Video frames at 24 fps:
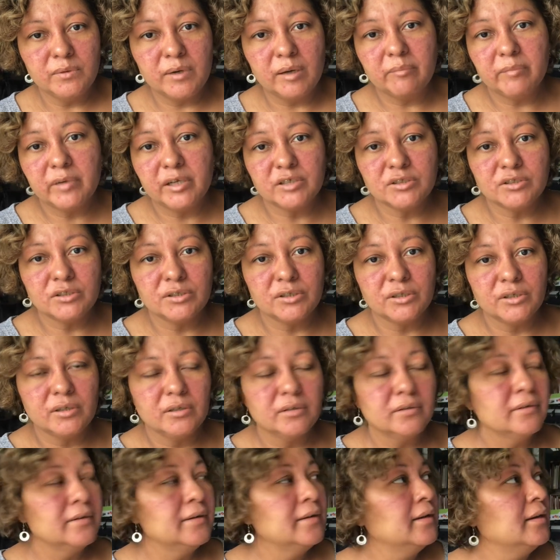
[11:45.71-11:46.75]
I'm not sure,
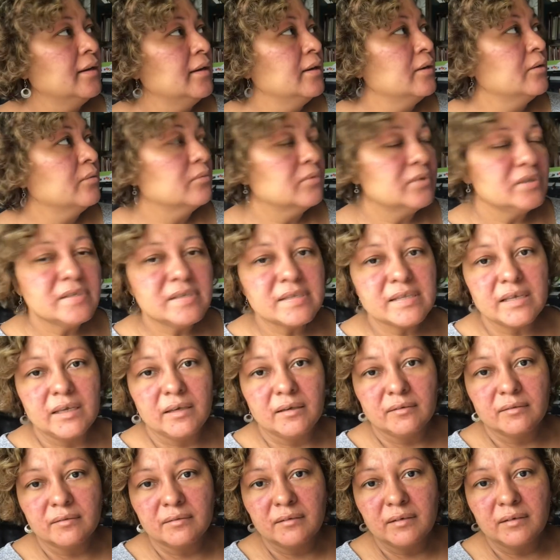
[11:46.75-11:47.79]
we'll see.